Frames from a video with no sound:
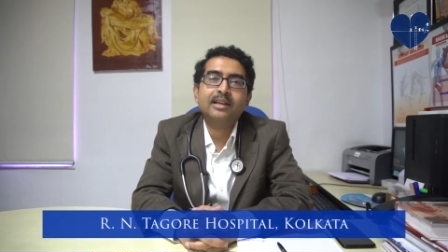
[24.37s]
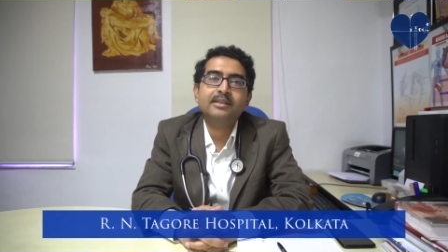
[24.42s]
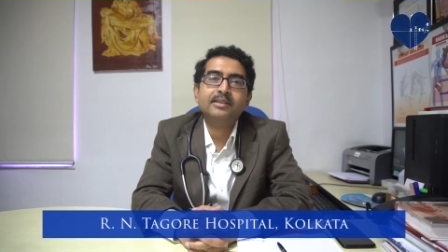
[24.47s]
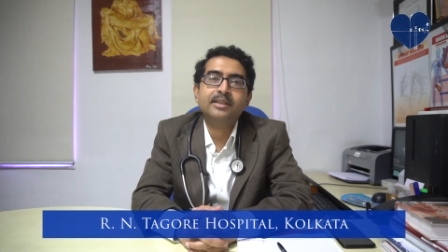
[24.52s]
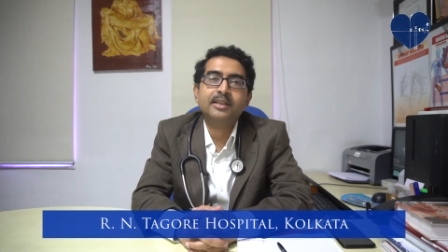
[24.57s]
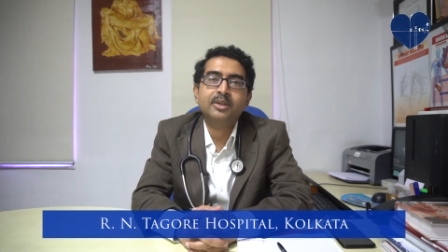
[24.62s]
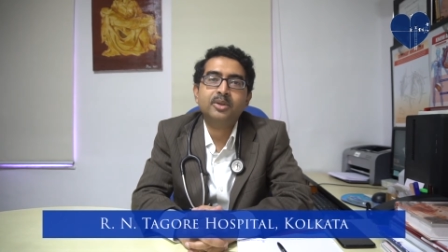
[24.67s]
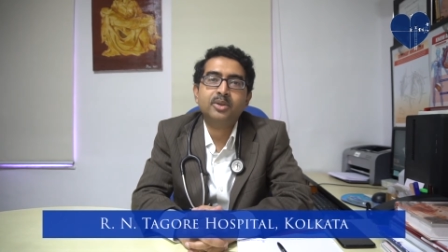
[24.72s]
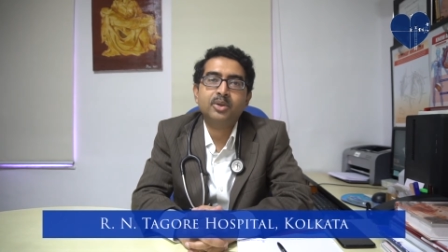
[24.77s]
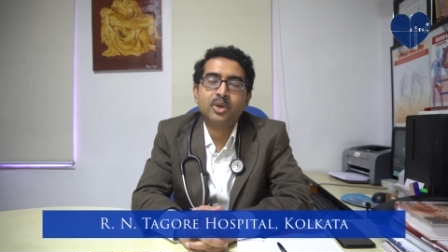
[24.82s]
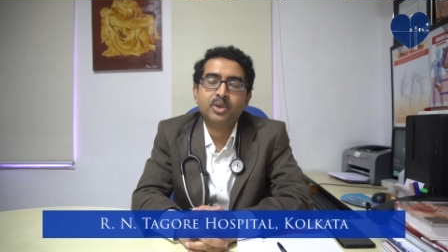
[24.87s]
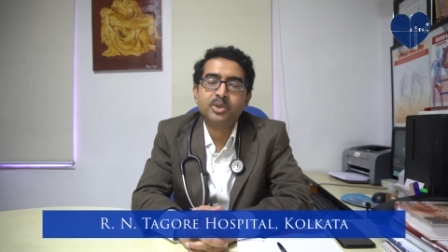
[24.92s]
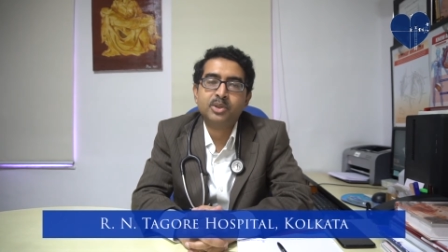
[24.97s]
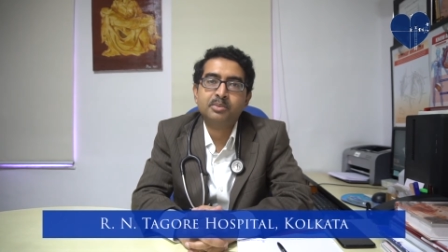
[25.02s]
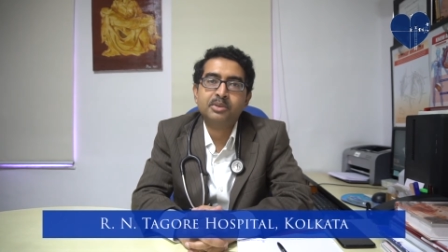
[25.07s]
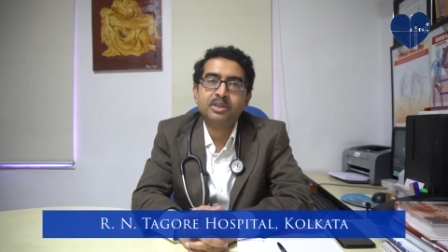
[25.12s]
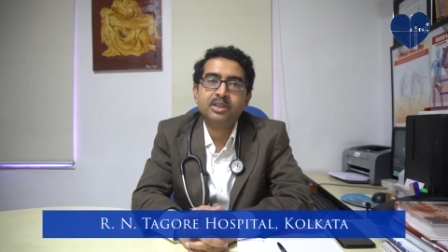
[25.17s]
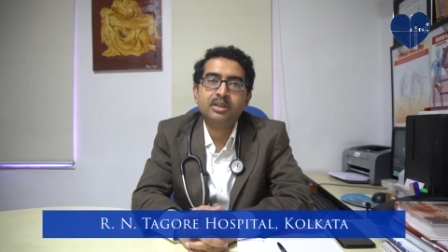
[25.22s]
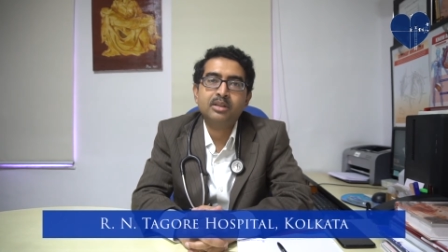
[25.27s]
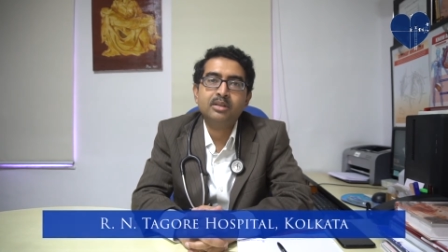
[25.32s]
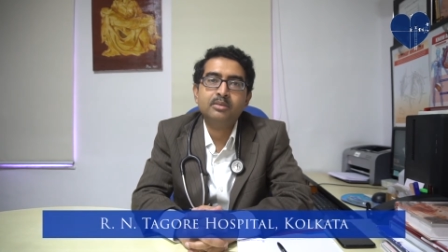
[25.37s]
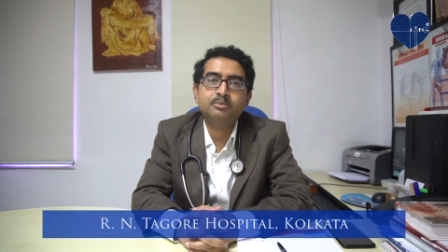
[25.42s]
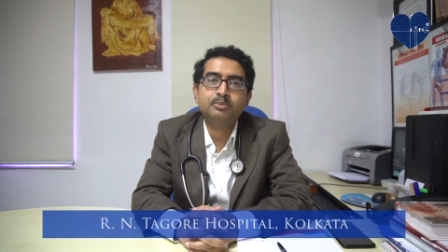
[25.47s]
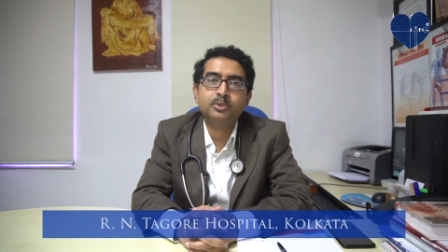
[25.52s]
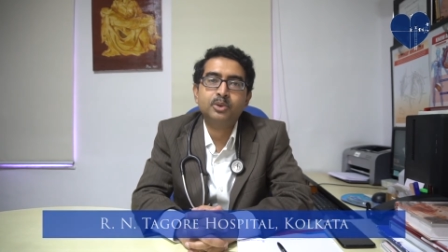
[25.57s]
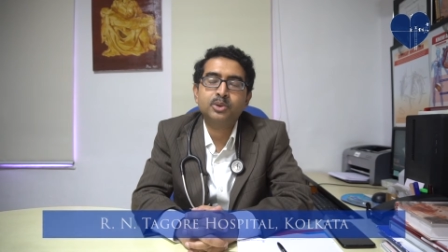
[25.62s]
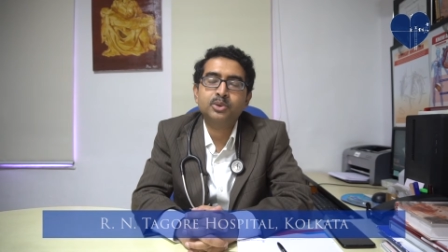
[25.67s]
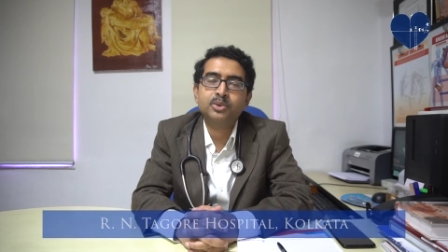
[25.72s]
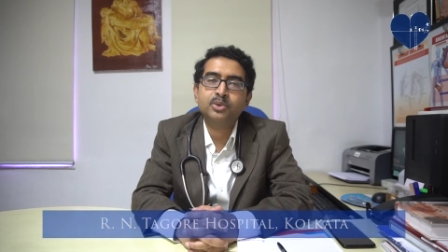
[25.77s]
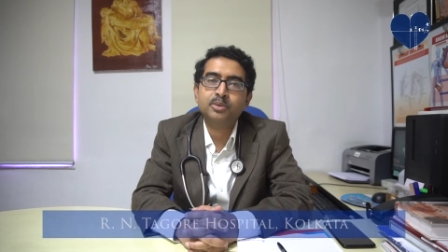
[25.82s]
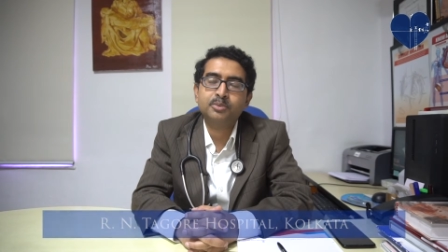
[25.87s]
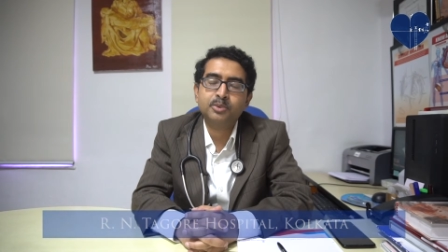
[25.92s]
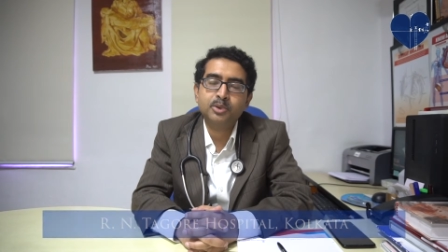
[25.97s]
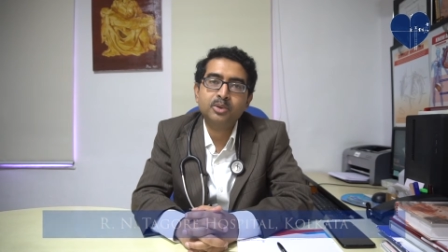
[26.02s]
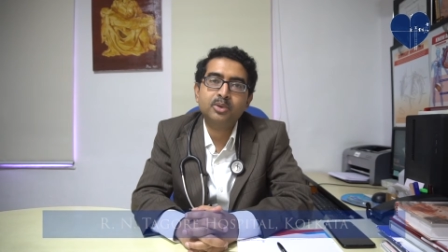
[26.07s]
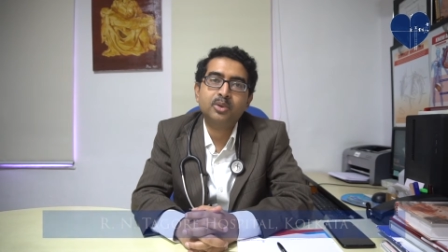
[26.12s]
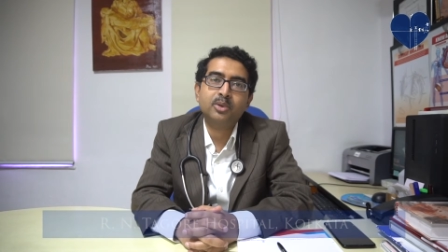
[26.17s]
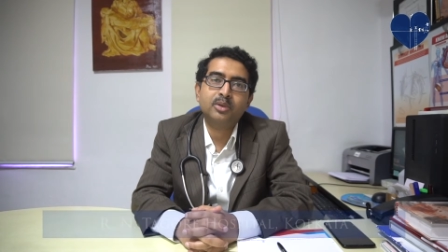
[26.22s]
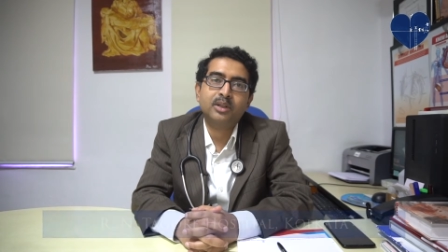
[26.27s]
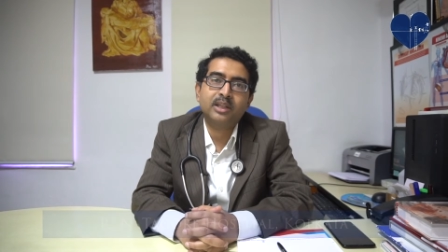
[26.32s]
N. Tagore Hospital
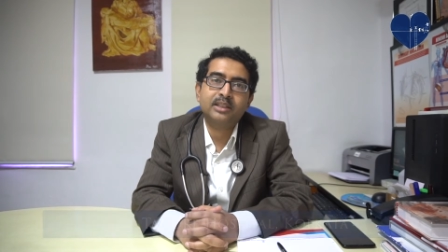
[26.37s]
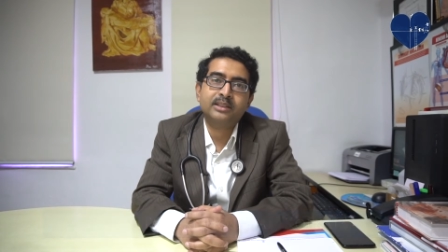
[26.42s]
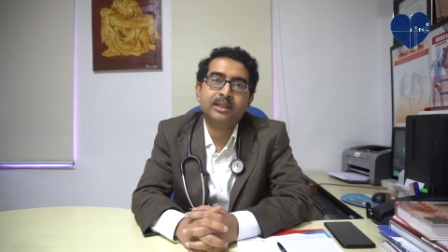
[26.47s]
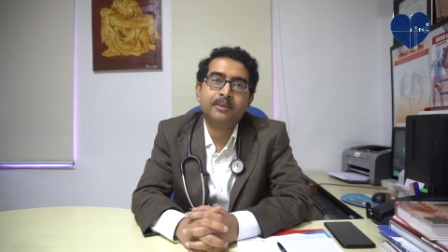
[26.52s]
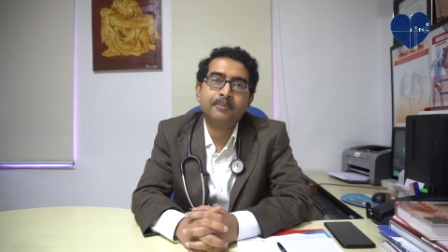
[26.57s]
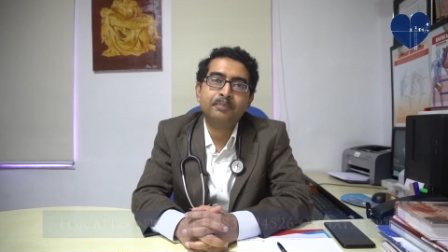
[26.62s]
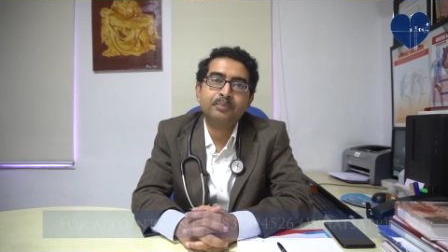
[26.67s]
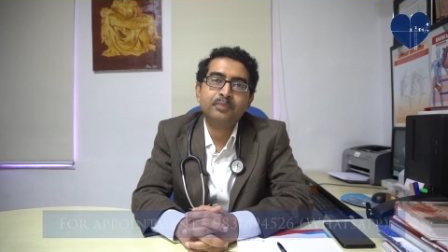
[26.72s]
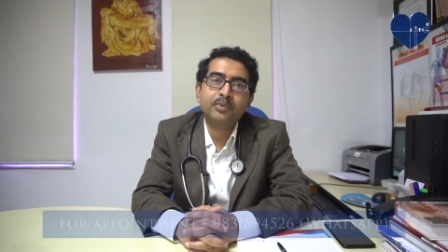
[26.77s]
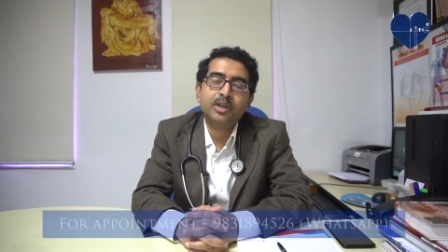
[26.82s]
Mukundapur, Kolkata.